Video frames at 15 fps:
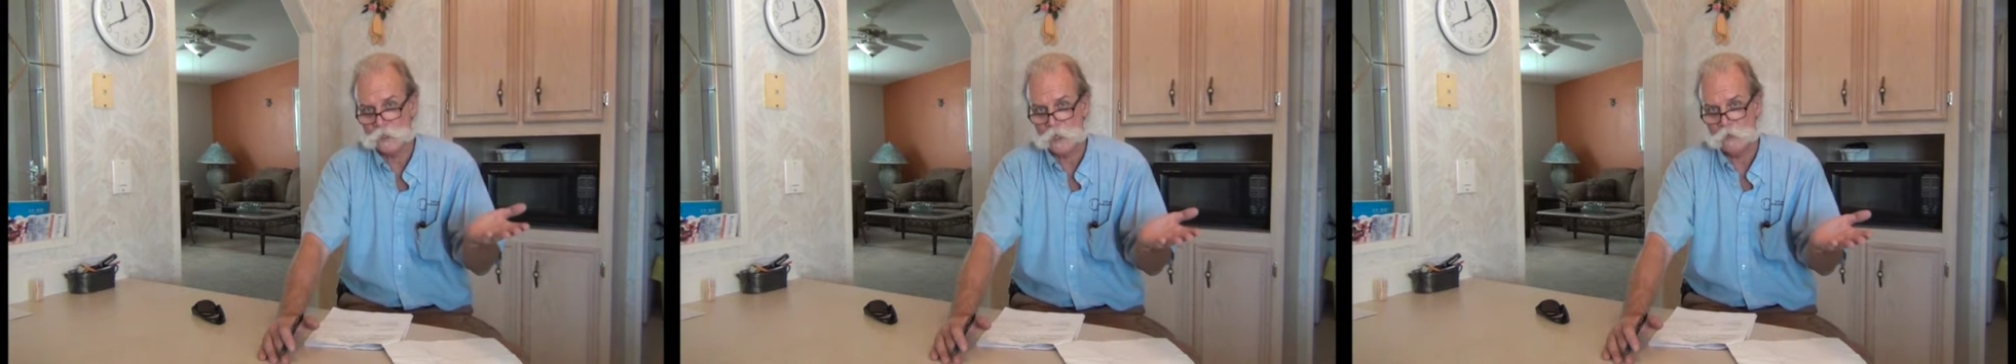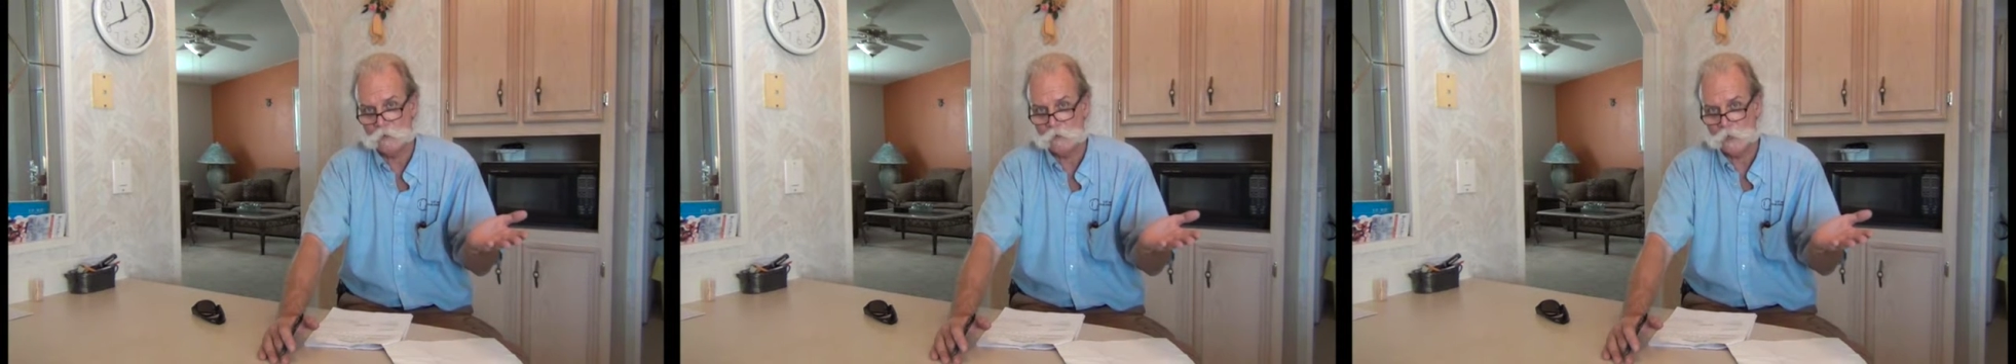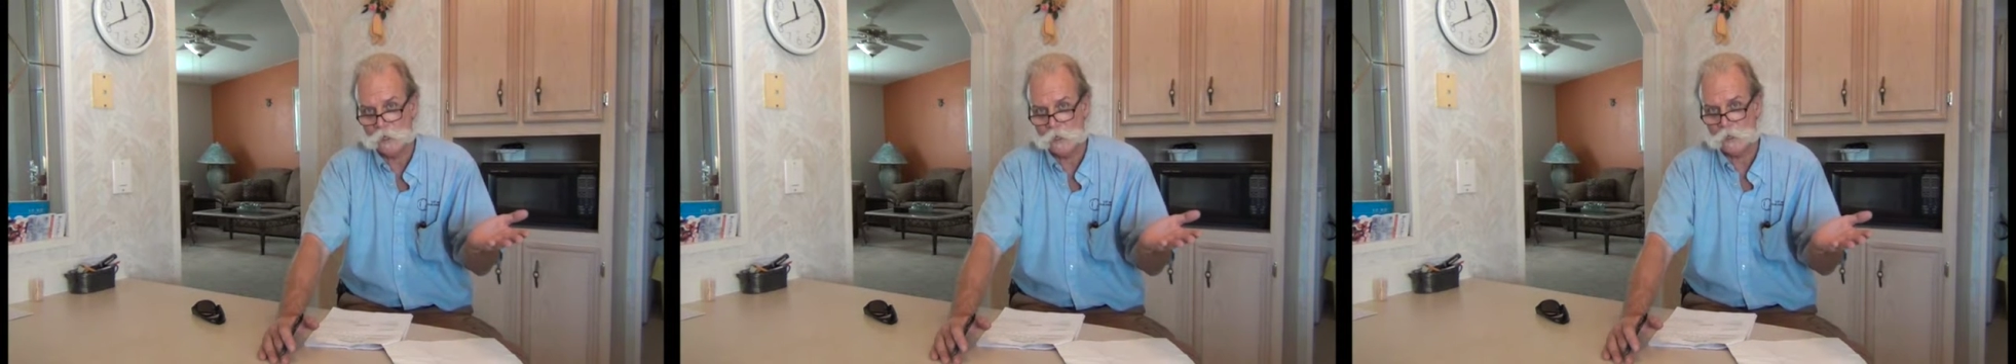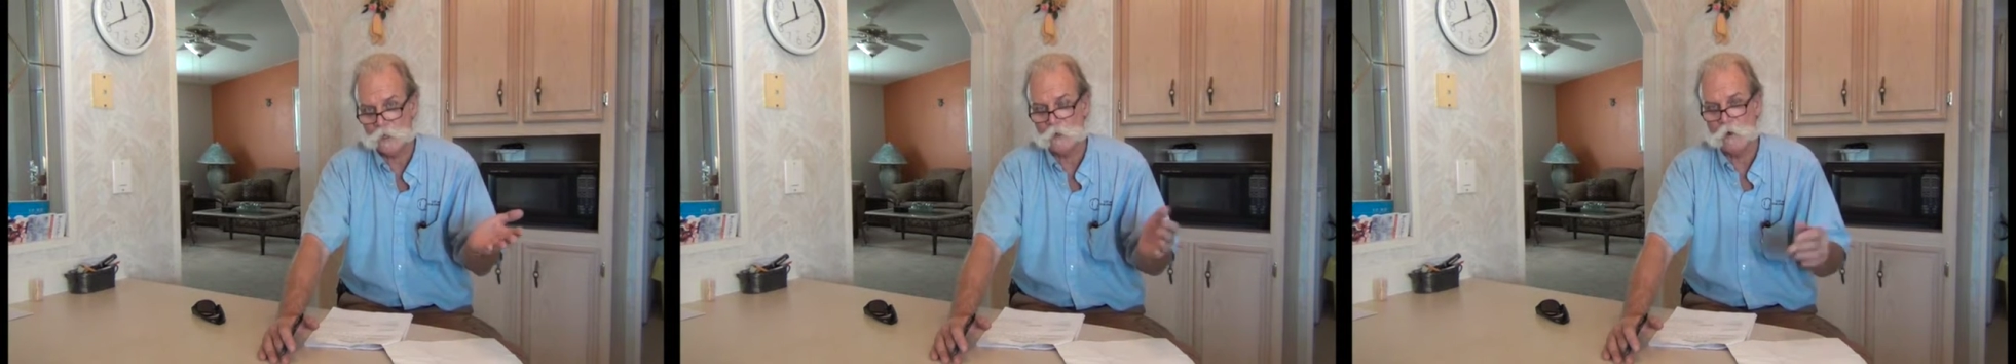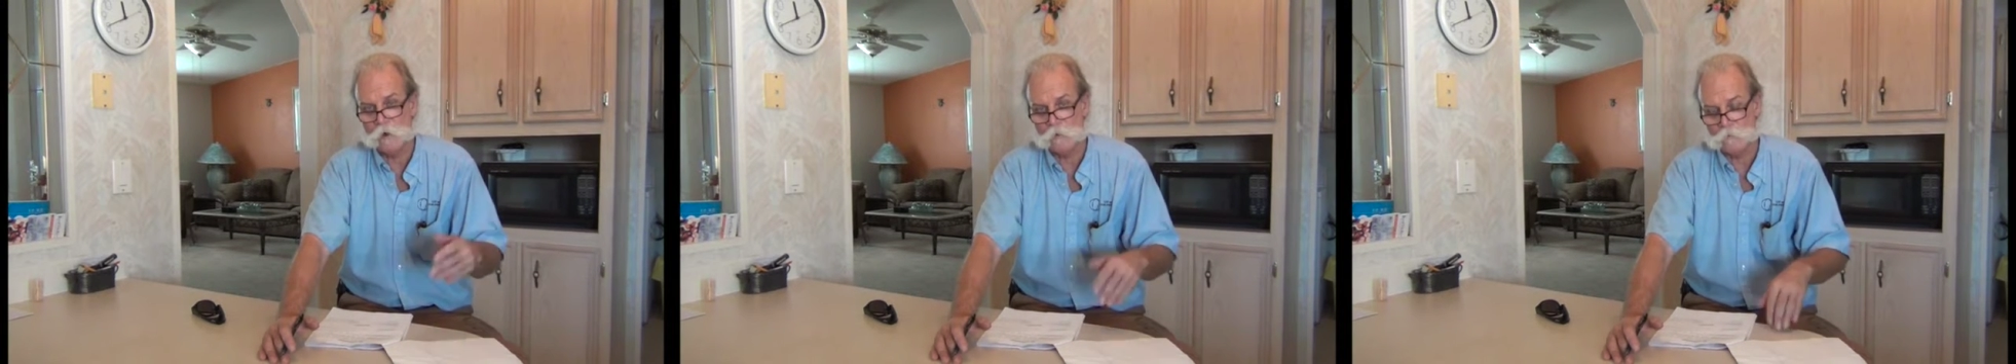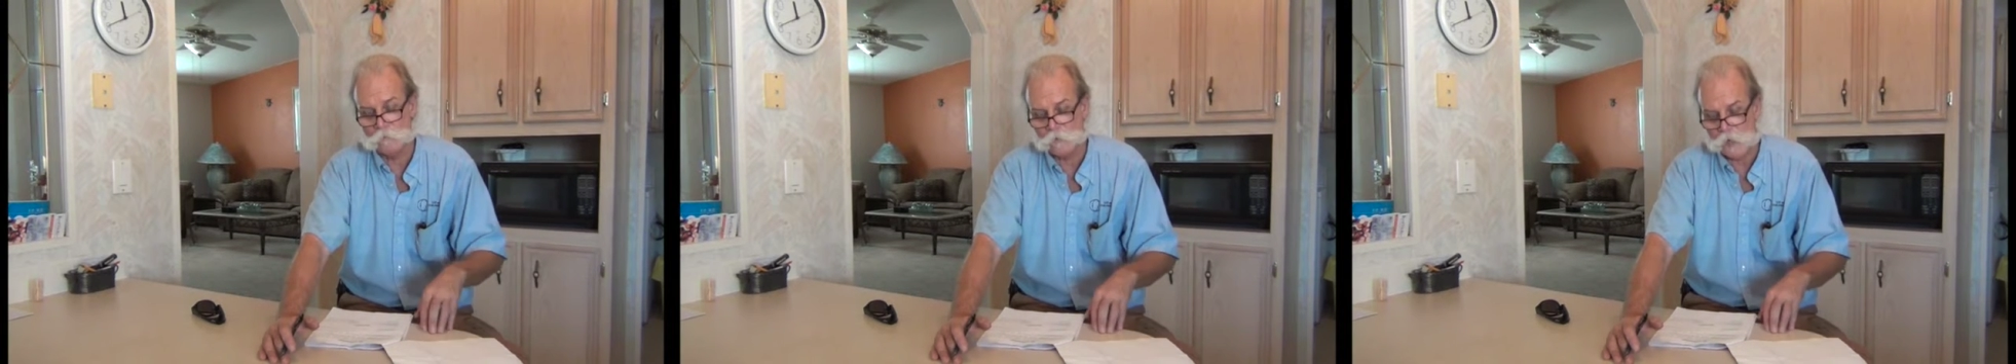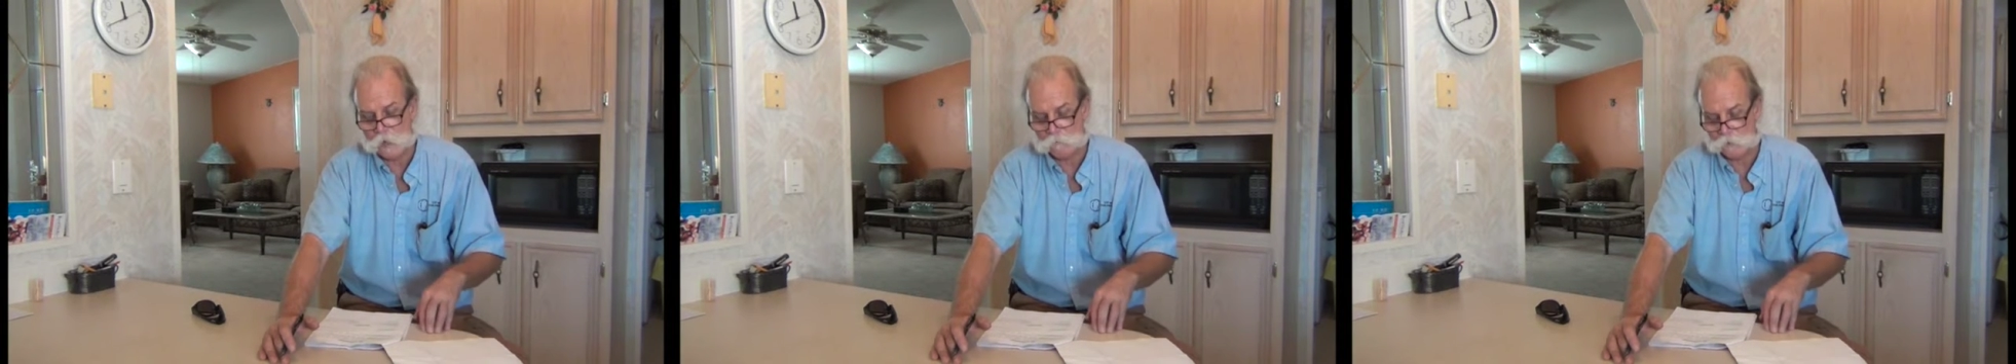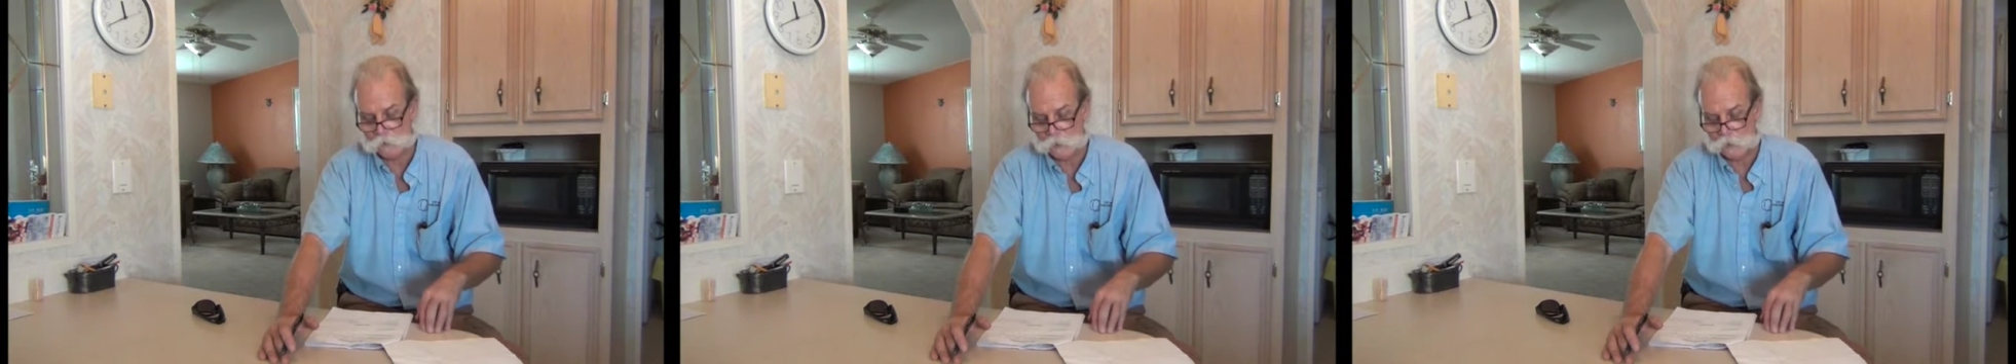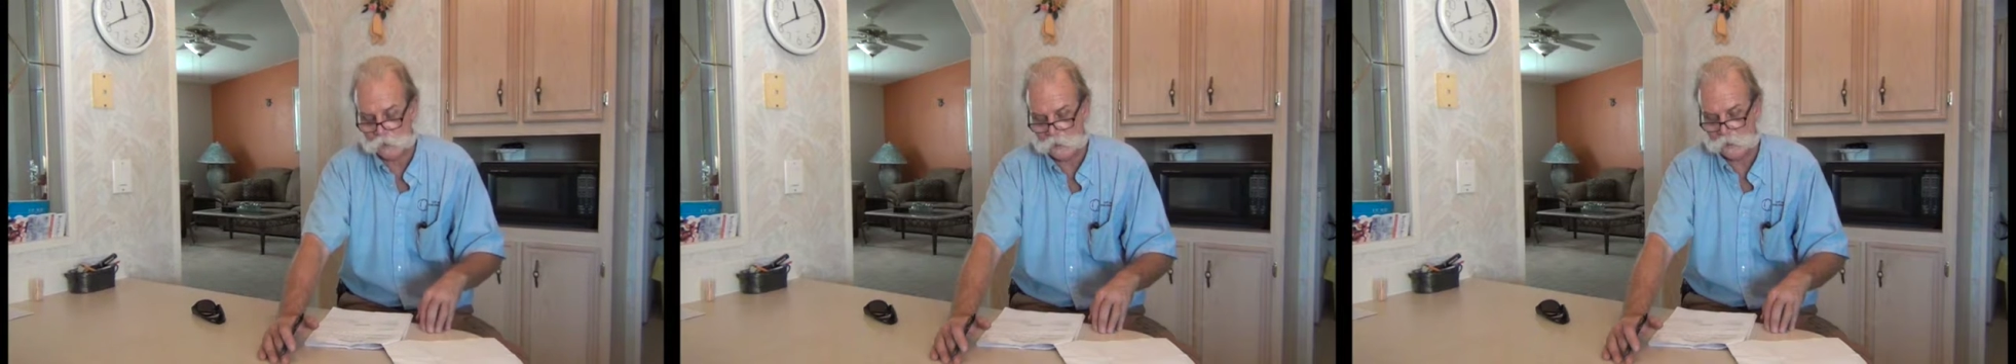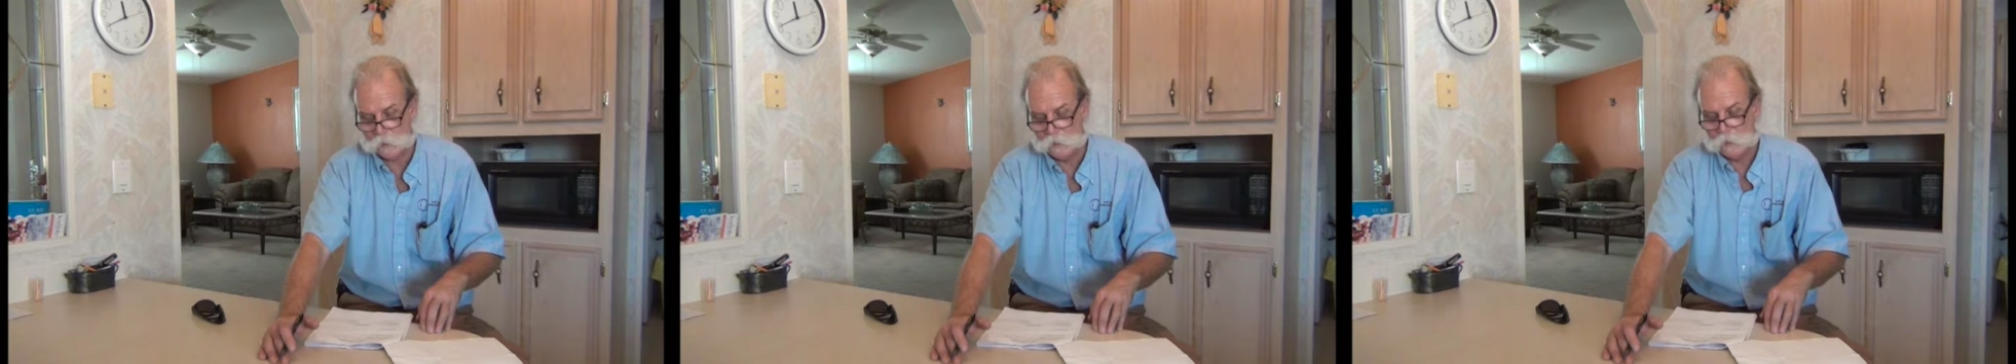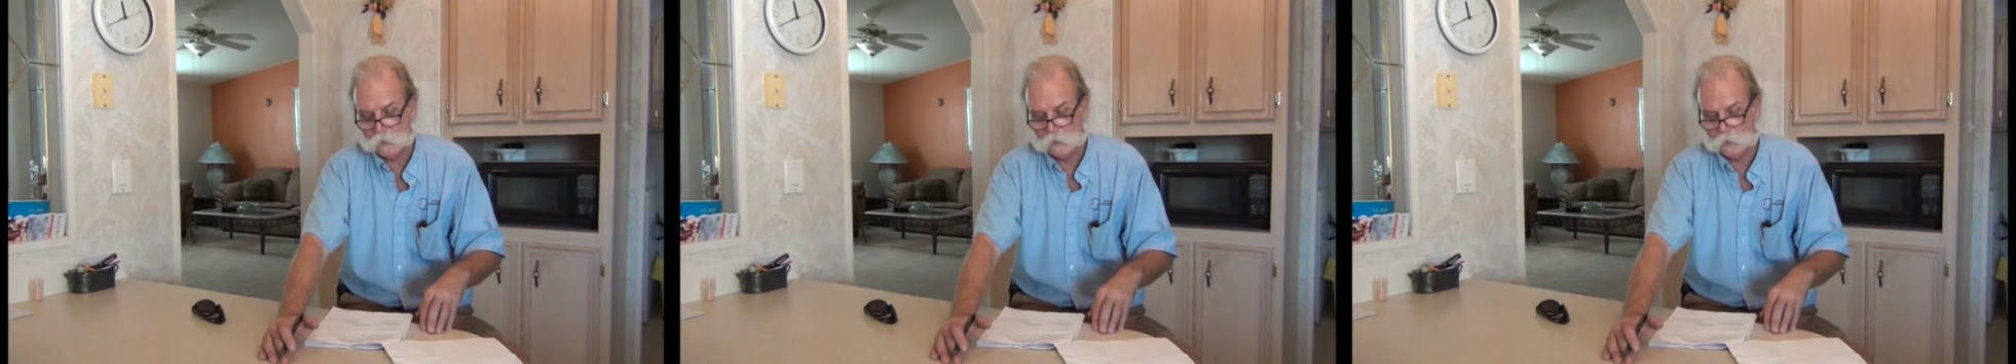that are in it and all the flapper in it